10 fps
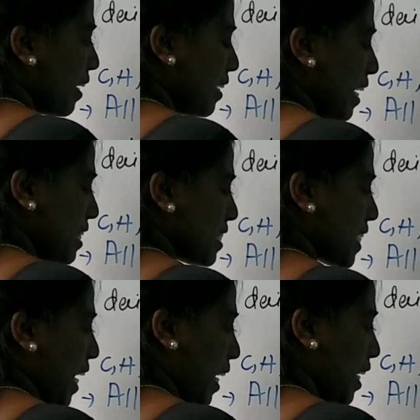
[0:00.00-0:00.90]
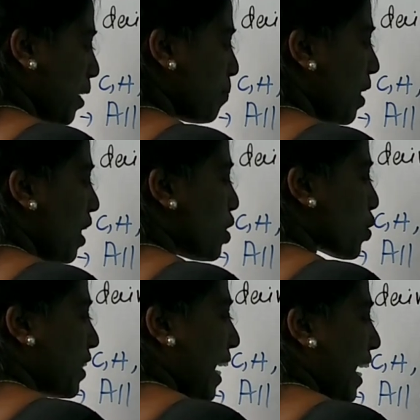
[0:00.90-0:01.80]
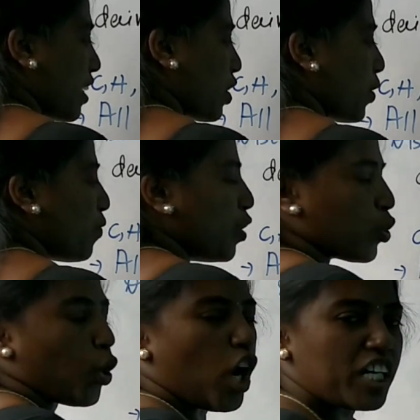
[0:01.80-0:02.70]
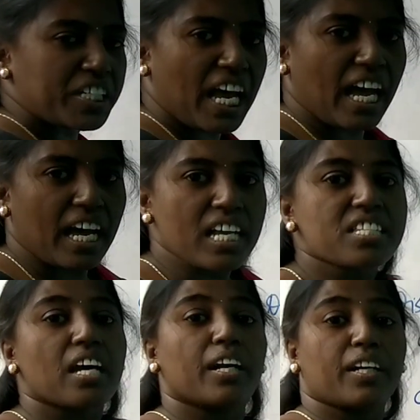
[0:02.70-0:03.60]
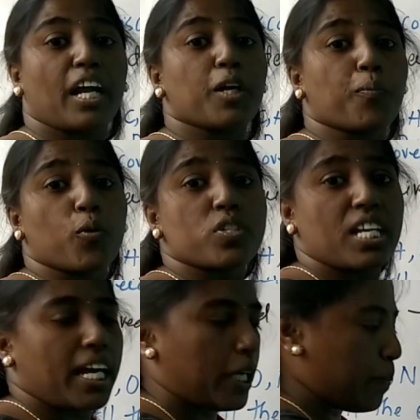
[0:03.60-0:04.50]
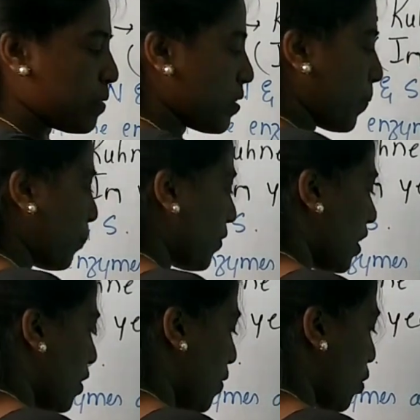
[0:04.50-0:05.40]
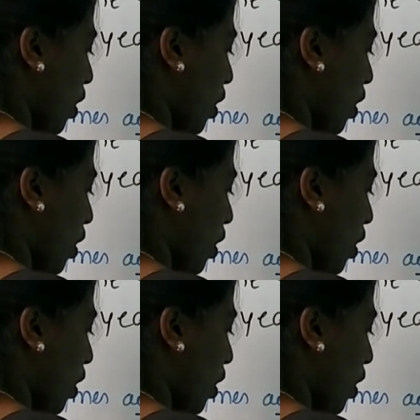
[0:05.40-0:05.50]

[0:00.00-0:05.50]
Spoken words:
enzyme. So that we'll call it as ribozymes. That we'll